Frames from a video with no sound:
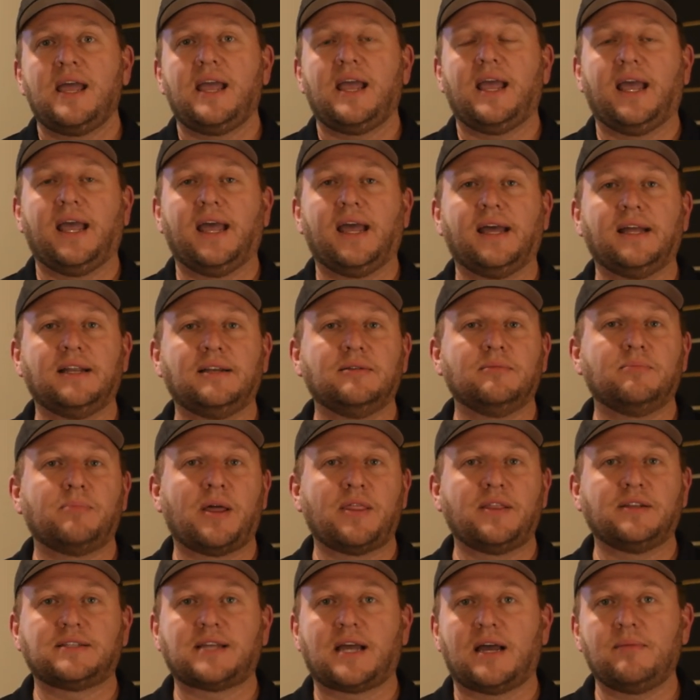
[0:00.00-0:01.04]
and
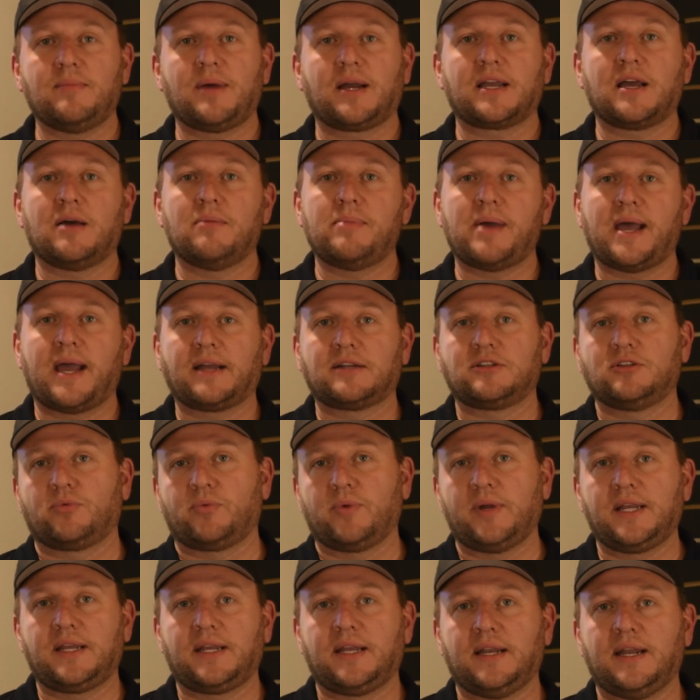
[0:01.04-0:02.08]
by the time I got back to
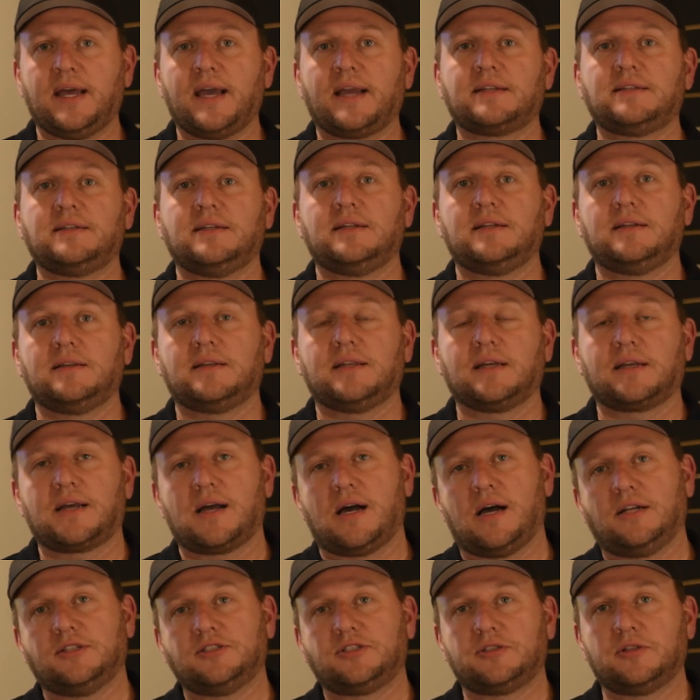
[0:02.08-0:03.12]
reconnect it, the
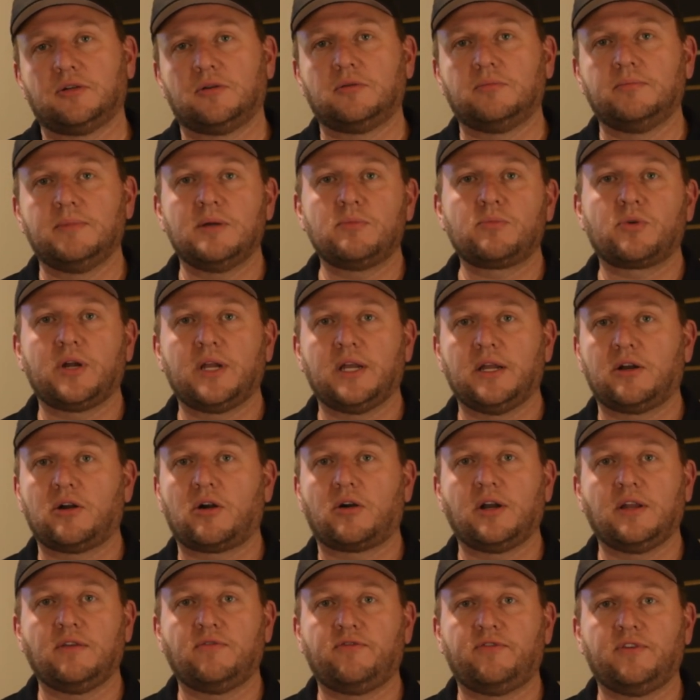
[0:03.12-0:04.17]
console memory had
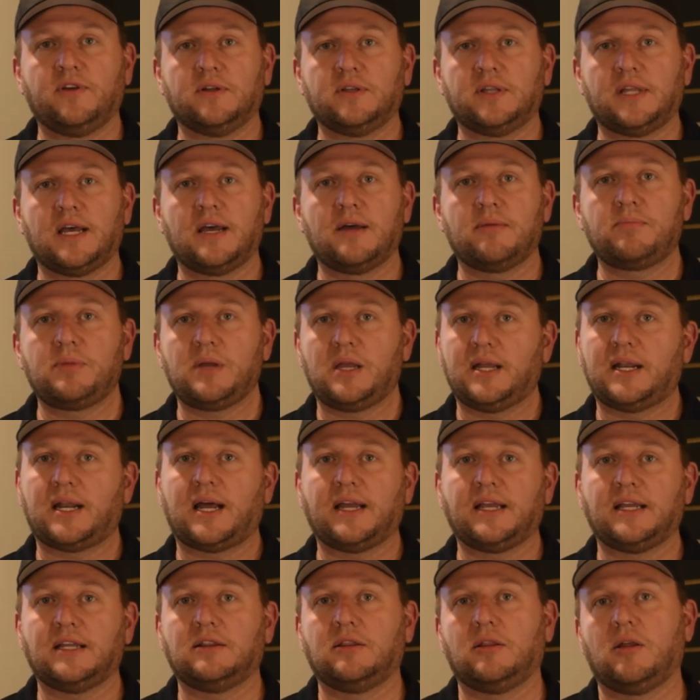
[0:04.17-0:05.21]
already filled up and
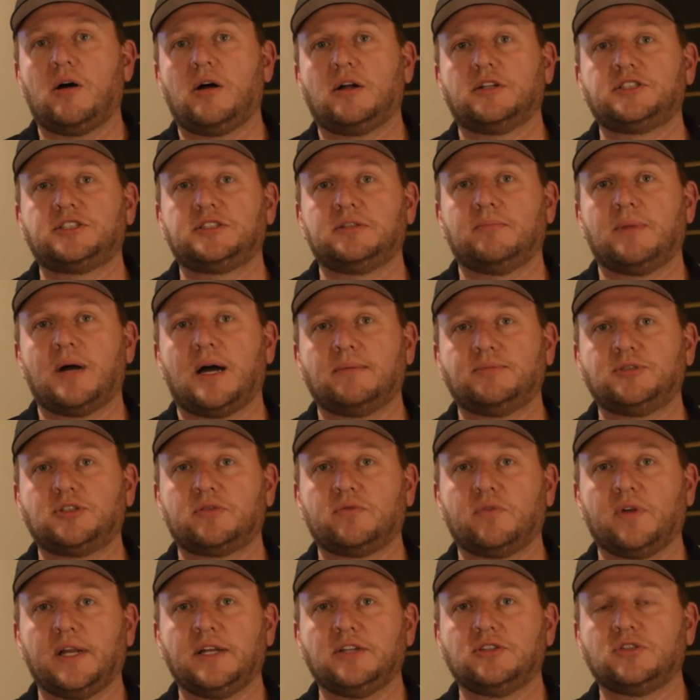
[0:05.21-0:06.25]
I had lost some
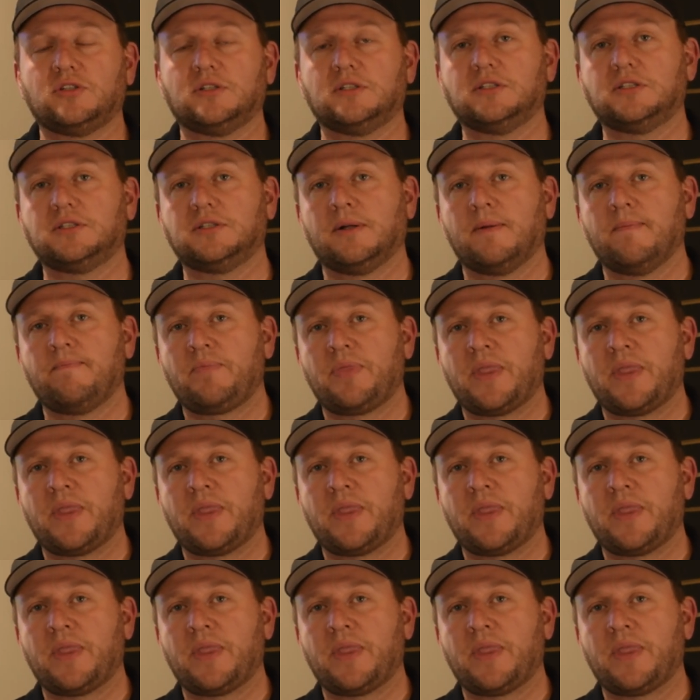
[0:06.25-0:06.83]
observations.